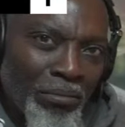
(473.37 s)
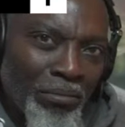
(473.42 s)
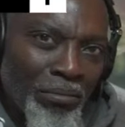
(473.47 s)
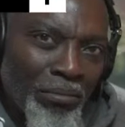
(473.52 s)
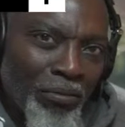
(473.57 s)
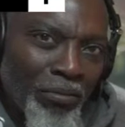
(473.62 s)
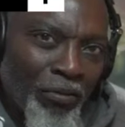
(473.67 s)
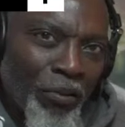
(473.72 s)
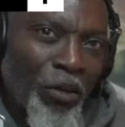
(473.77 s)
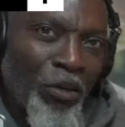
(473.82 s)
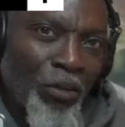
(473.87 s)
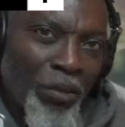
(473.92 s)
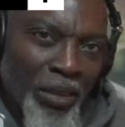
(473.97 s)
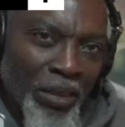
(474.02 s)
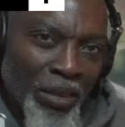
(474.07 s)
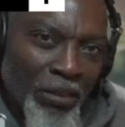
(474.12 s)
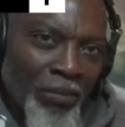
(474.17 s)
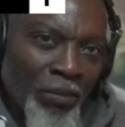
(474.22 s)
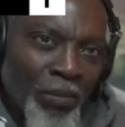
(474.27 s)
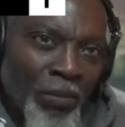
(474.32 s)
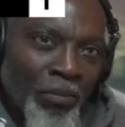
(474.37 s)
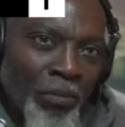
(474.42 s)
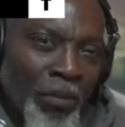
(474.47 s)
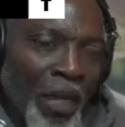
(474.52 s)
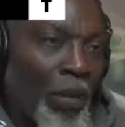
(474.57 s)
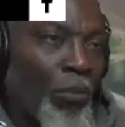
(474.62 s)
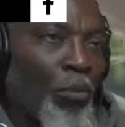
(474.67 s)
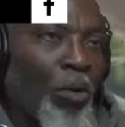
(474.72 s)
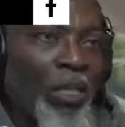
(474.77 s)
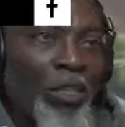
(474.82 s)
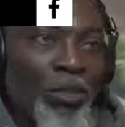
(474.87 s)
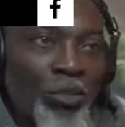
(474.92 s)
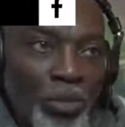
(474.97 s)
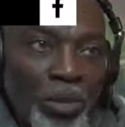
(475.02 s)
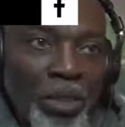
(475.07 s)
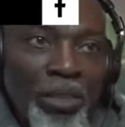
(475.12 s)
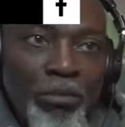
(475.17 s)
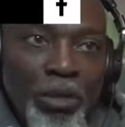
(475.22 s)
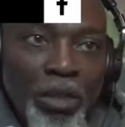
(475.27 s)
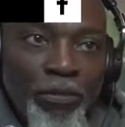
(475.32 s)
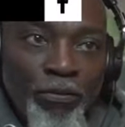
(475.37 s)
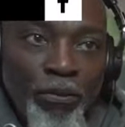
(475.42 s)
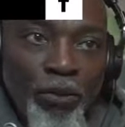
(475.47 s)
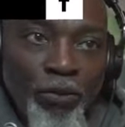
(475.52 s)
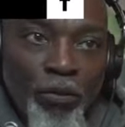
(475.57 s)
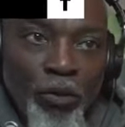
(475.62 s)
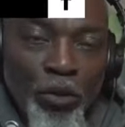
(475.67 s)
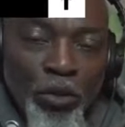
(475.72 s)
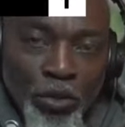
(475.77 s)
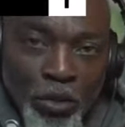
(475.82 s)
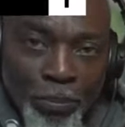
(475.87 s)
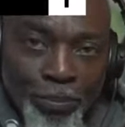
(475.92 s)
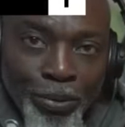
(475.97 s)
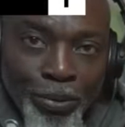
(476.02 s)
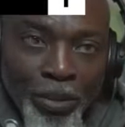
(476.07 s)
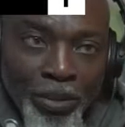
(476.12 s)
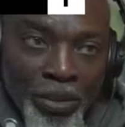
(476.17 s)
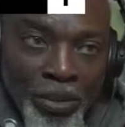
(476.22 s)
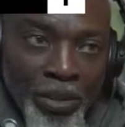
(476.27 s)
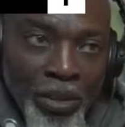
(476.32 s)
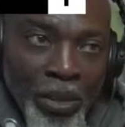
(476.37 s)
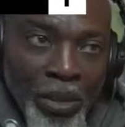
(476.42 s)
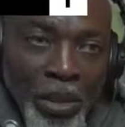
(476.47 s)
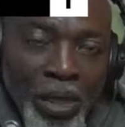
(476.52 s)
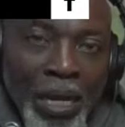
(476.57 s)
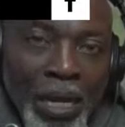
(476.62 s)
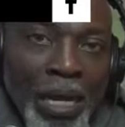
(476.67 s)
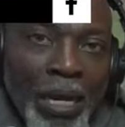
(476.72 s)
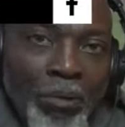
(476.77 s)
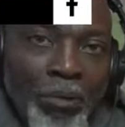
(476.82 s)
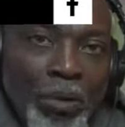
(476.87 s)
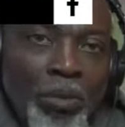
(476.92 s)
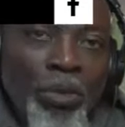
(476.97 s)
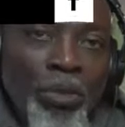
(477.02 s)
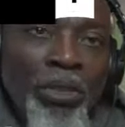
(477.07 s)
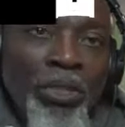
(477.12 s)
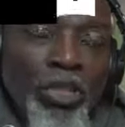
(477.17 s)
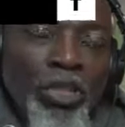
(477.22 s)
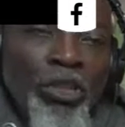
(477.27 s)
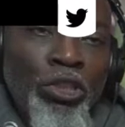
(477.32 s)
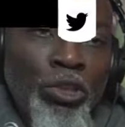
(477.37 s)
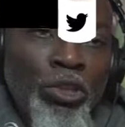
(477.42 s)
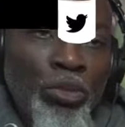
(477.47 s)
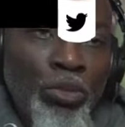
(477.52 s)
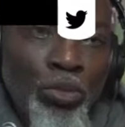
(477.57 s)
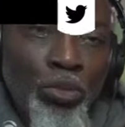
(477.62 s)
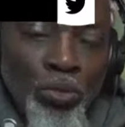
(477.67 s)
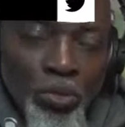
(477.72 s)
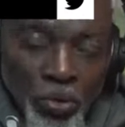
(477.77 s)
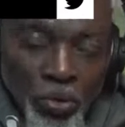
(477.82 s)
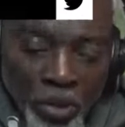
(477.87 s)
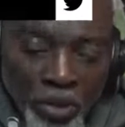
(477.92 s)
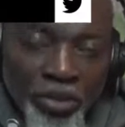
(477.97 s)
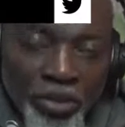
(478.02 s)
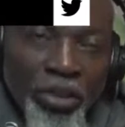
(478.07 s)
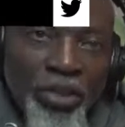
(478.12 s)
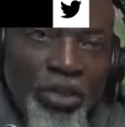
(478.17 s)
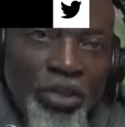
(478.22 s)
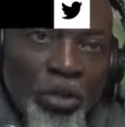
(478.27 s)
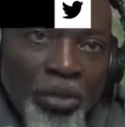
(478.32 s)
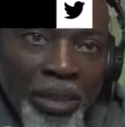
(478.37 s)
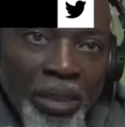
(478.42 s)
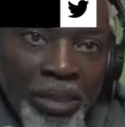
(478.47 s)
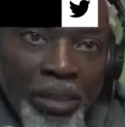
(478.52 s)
followers. And we're truly grateful for your support. We will need you on this journey.